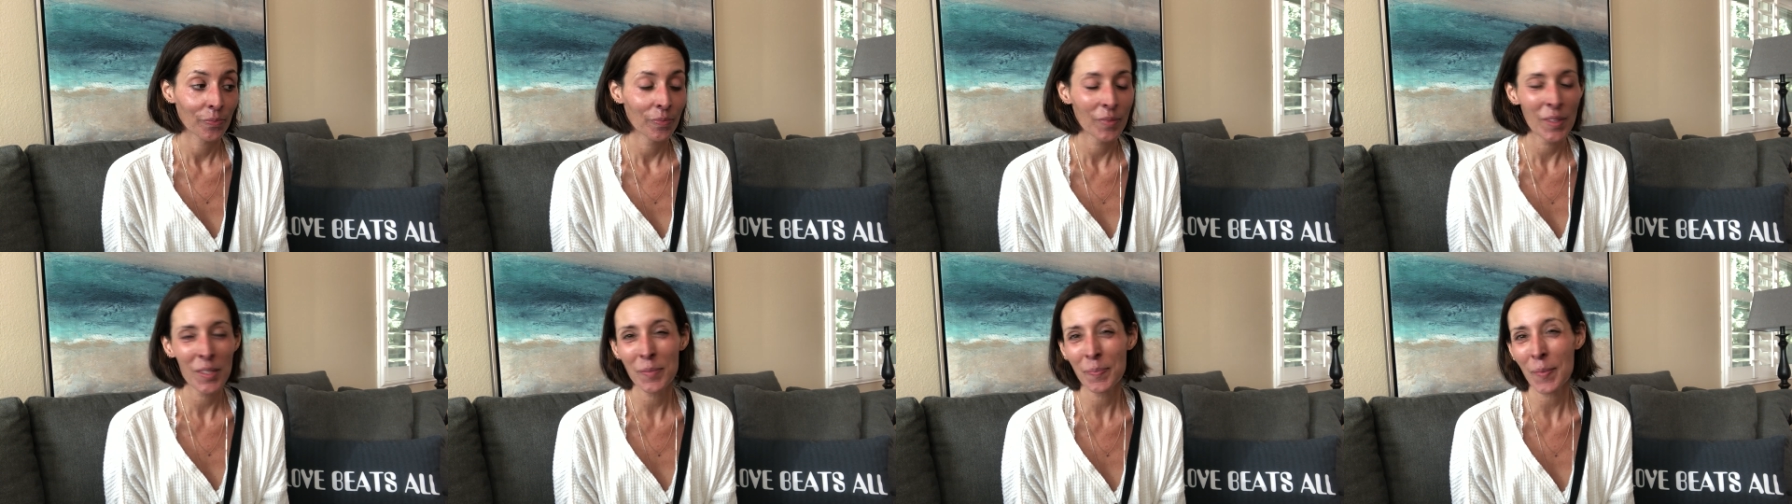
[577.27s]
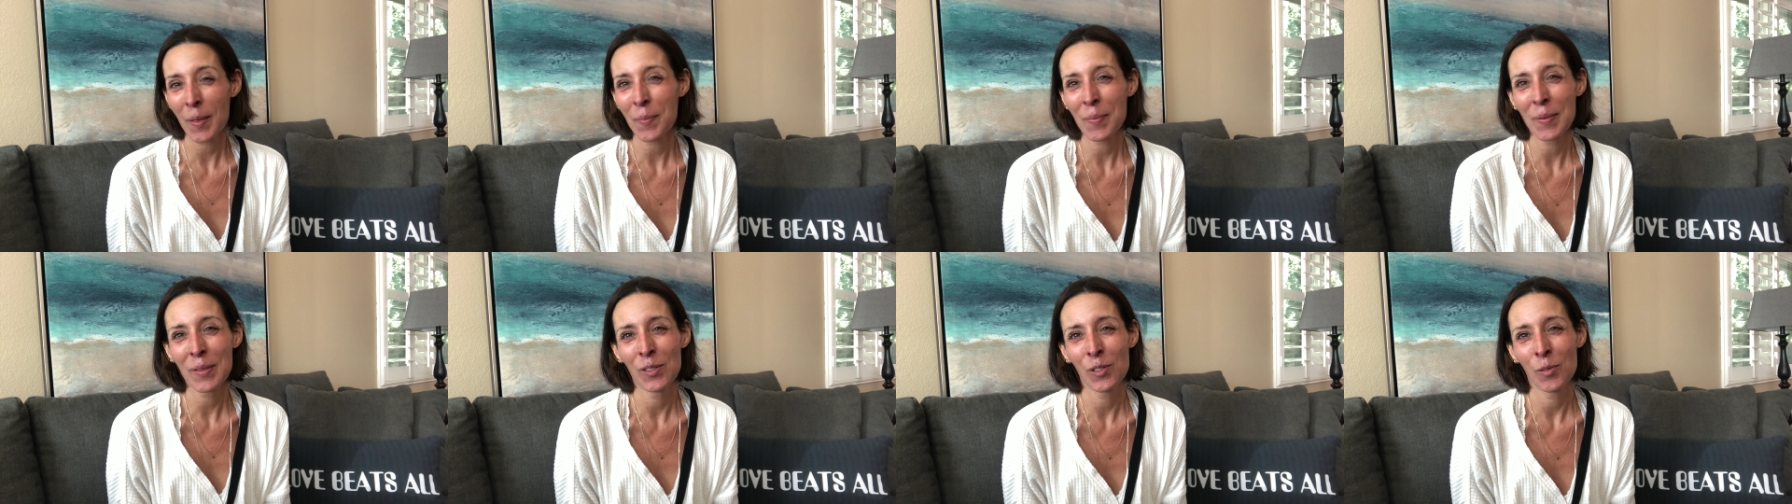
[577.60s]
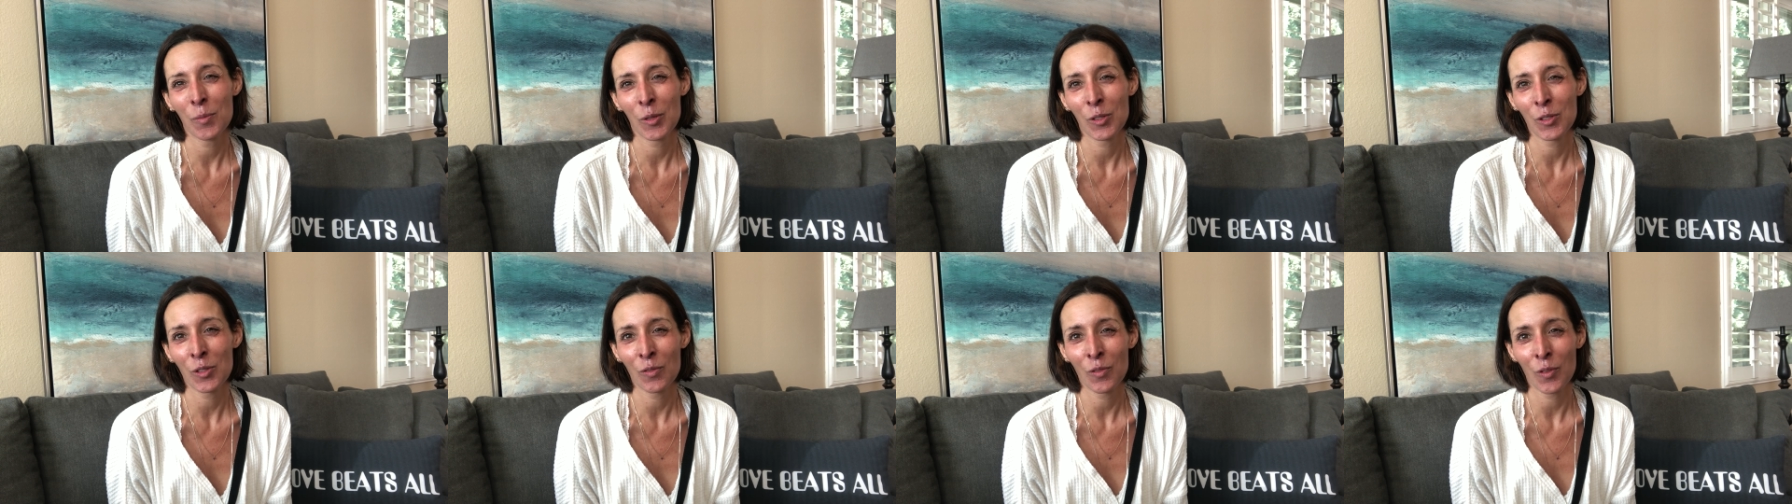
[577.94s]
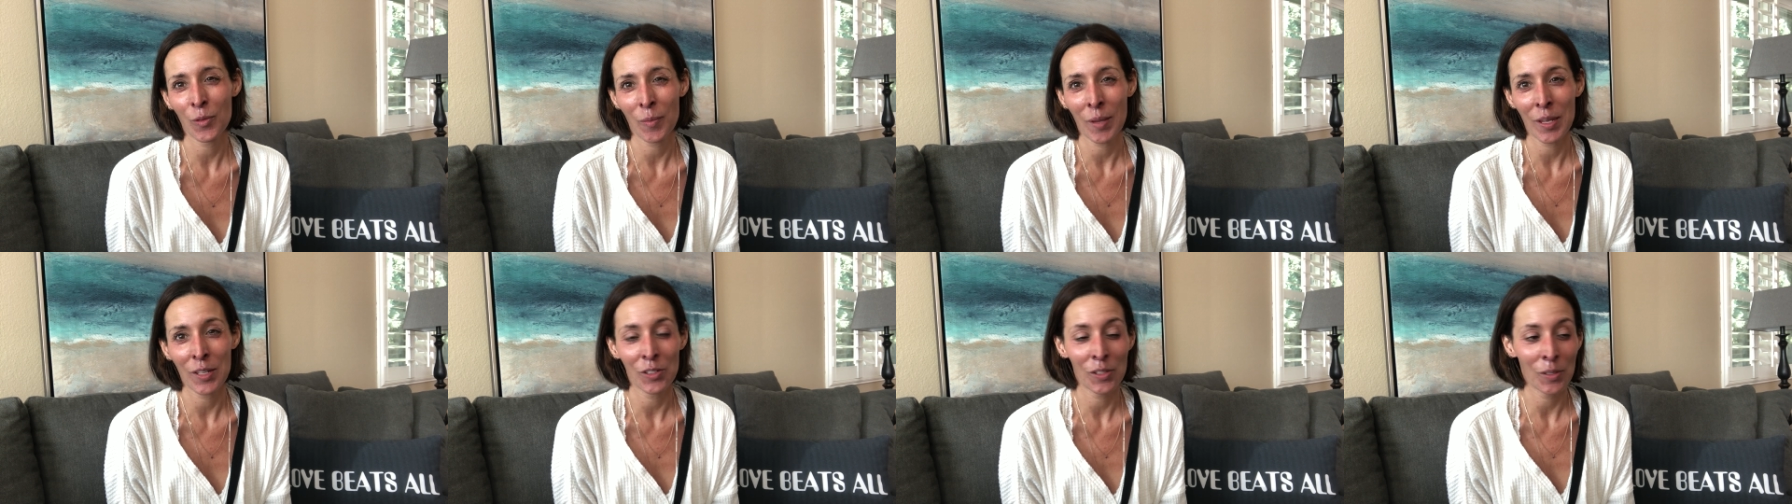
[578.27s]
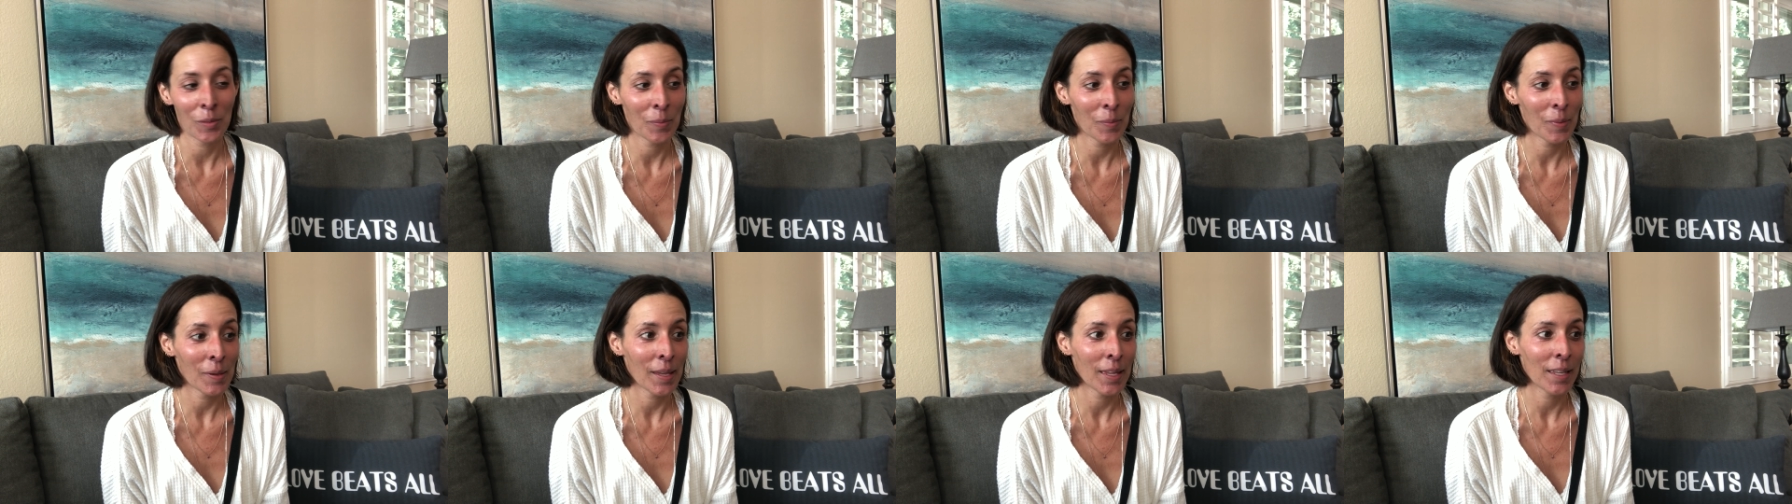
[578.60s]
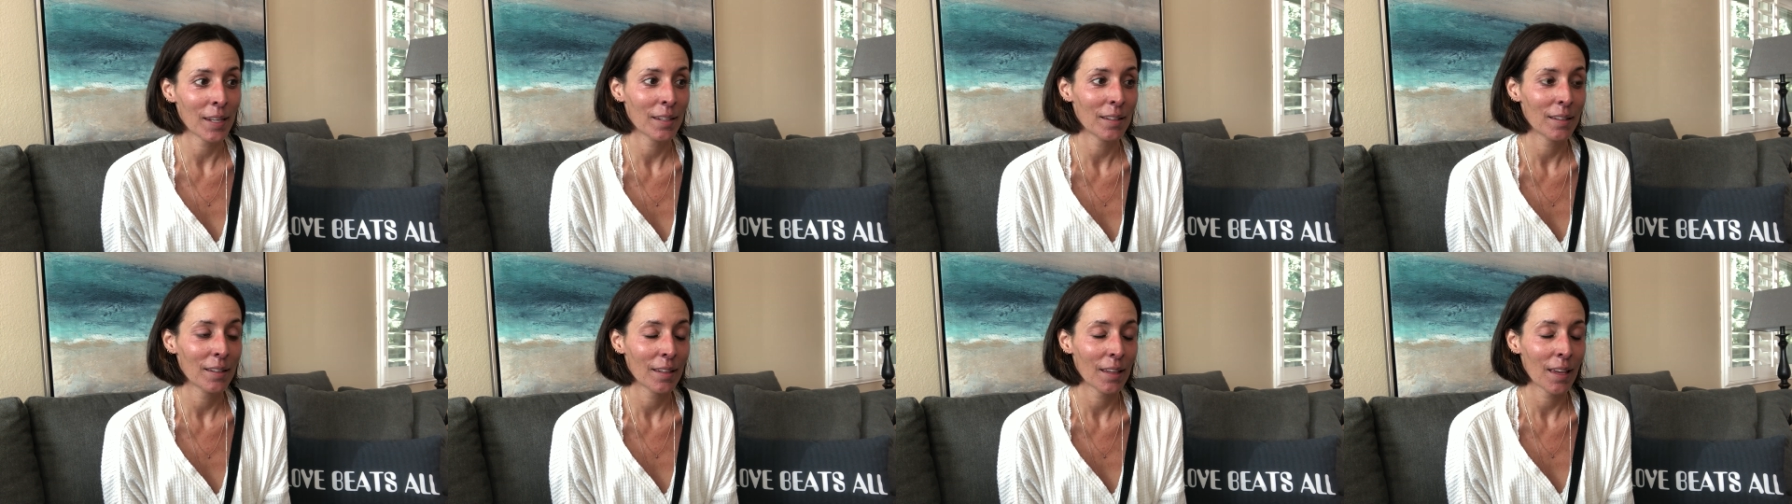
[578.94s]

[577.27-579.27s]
this might be too much information, but